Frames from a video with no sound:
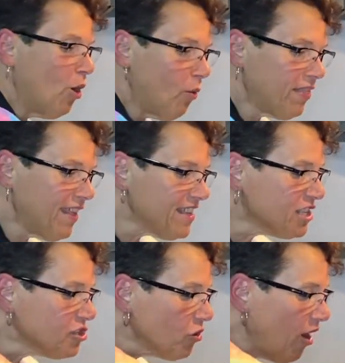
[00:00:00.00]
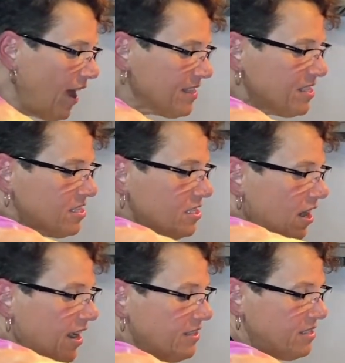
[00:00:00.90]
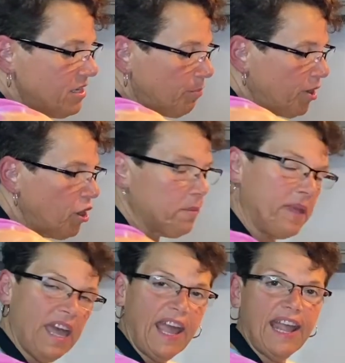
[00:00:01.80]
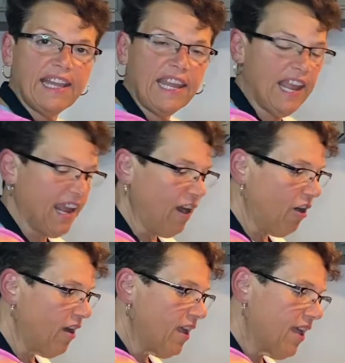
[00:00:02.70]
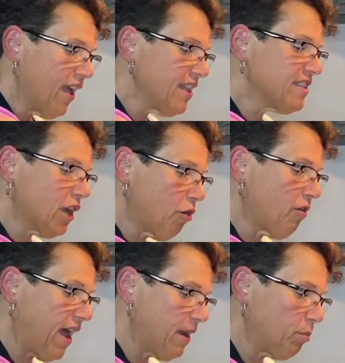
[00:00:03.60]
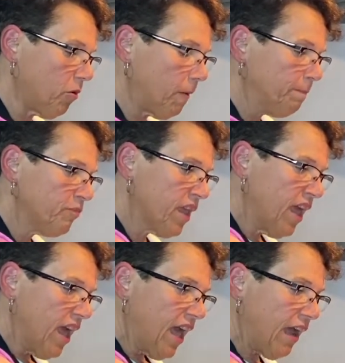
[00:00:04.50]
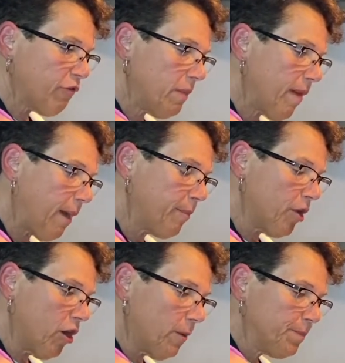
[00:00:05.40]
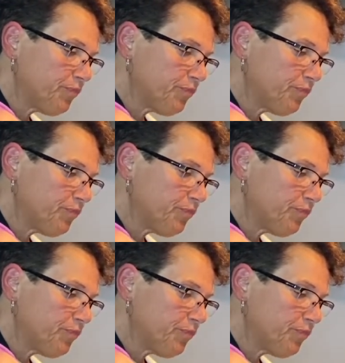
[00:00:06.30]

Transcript: when this sauce starts to permeate in the air, it's incredible. And remember,